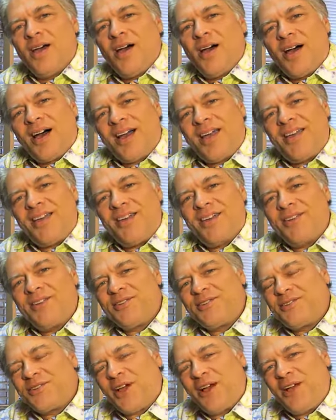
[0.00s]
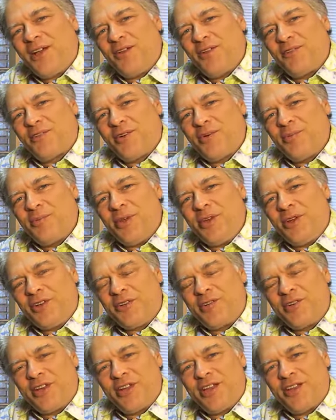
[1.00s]
Hi, Tyll from Inner
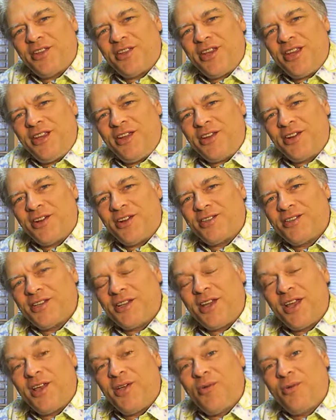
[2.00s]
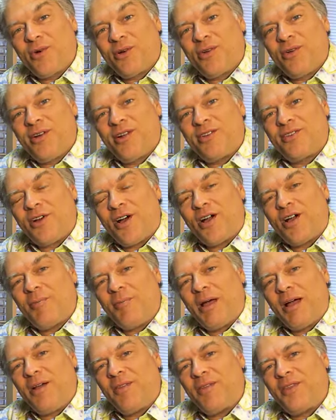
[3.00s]
Fidelity here. Today we're going to talk
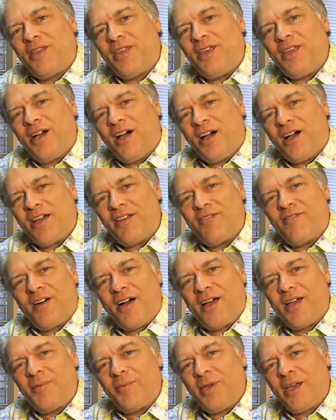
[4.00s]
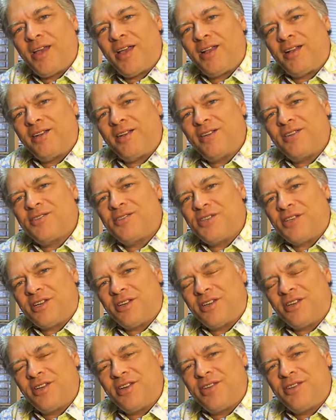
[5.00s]
about the HiFiMAN
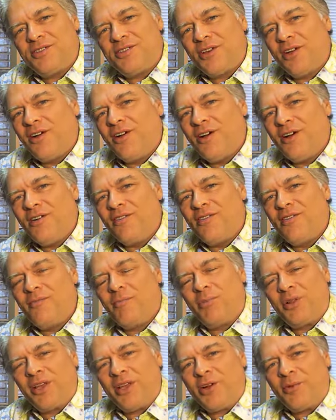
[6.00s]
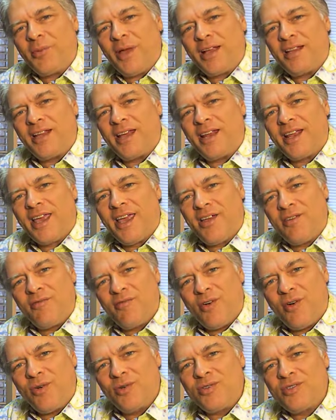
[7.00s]
series of planar magnetic
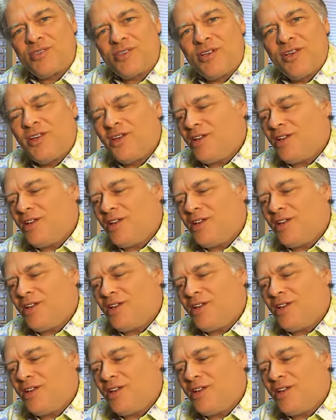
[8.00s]
headphones,